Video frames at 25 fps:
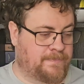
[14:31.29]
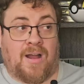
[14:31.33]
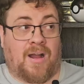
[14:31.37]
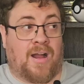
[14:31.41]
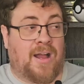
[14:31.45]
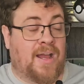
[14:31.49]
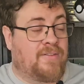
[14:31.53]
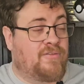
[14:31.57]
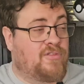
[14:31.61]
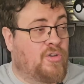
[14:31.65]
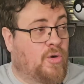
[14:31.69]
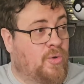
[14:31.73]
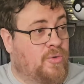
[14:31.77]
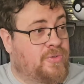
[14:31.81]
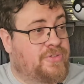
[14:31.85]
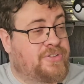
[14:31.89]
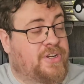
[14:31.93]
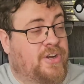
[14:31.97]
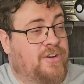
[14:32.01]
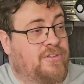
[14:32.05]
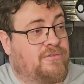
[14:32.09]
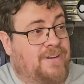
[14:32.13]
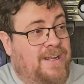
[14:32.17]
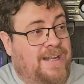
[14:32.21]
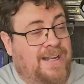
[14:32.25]
I also
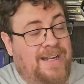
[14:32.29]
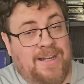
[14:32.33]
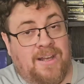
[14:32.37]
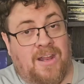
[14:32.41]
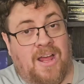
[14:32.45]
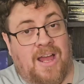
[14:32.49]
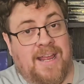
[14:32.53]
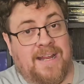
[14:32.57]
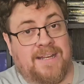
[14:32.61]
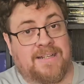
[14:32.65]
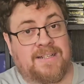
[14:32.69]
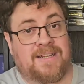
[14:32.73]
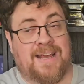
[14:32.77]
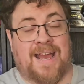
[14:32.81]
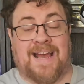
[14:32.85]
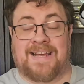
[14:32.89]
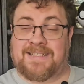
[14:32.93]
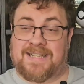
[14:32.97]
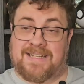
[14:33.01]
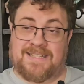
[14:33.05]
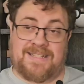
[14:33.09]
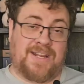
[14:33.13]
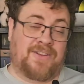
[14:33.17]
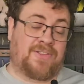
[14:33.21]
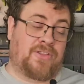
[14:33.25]
really liked, as
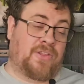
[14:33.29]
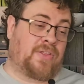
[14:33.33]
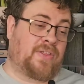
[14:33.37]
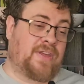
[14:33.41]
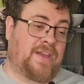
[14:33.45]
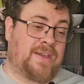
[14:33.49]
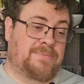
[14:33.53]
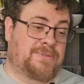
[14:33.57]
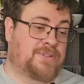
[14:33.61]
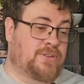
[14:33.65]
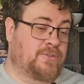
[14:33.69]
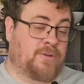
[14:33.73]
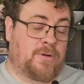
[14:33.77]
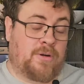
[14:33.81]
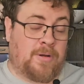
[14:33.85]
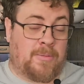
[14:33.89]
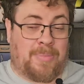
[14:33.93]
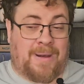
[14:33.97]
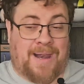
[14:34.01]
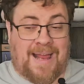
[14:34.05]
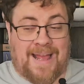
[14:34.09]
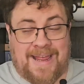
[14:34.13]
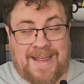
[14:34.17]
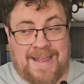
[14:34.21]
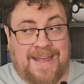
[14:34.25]
I said, the themes that were at
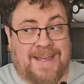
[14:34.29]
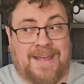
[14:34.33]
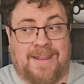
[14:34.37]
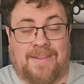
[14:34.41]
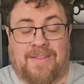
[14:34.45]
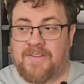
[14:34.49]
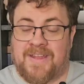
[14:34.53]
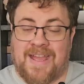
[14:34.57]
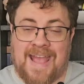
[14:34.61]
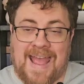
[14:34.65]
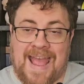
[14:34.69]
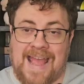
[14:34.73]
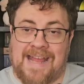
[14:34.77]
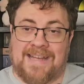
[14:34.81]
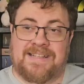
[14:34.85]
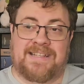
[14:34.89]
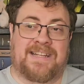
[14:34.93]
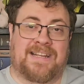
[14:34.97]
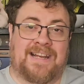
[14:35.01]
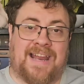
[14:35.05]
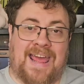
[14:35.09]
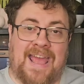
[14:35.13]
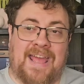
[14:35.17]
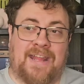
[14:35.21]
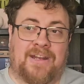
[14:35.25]
play here. The
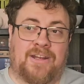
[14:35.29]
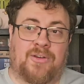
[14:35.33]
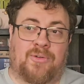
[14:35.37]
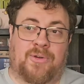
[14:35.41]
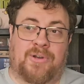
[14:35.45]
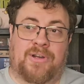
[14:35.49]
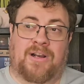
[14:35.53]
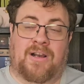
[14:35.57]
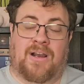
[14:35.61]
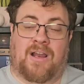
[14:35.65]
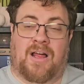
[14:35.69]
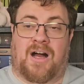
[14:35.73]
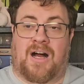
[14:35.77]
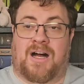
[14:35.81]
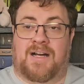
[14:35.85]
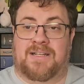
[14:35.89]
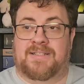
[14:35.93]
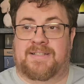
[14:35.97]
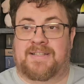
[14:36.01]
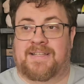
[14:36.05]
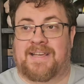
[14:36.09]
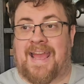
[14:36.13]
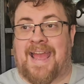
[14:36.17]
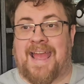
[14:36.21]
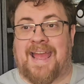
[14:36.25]
anti-landlord class,
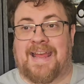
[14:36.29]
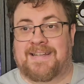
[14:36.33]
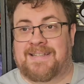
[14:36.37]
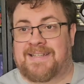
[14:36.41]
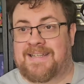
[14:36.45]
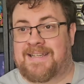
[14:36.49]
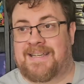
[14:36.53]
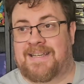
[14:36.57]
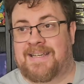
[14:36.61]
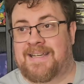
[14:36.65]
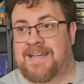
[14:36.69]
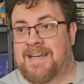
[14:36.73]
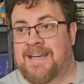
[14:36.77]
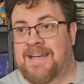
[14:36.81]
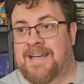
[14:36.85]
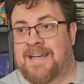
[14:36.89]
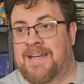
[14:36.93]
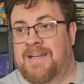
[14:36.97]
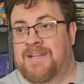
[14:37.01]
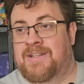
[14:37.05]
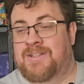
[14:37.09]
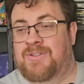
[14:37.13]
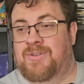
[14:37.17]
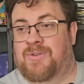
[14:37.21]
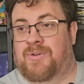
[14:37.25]
the
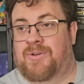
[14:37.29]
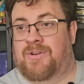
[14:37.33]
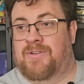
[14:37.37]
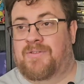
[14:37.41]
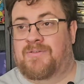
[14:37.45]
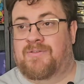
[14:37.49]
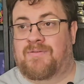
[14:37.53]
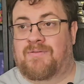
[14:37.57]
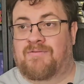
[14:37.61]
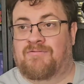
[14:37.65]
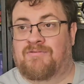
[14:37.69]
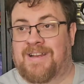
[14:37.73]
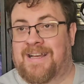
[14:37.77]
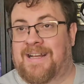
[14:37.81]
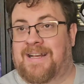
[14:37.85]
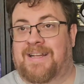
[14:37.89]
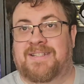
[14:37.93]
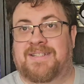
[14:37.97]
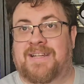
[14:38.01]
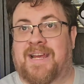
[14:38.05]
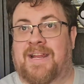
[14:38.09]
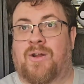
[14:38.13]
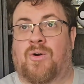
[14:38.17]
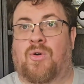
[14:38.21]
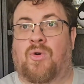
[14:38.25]
anti-sort of real
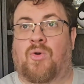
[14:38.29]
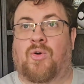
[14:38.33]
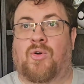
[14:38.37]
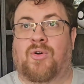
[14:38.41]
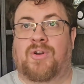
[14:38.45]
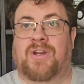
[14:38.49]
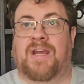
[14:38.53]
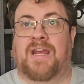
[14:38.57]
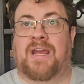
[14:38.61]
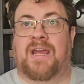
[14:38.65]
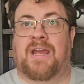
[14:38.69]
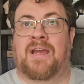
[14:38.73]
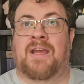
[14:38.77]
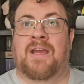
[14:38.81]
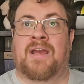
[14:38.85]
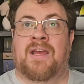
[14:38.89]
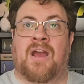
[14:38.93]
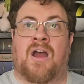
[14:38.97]
estate hoarding.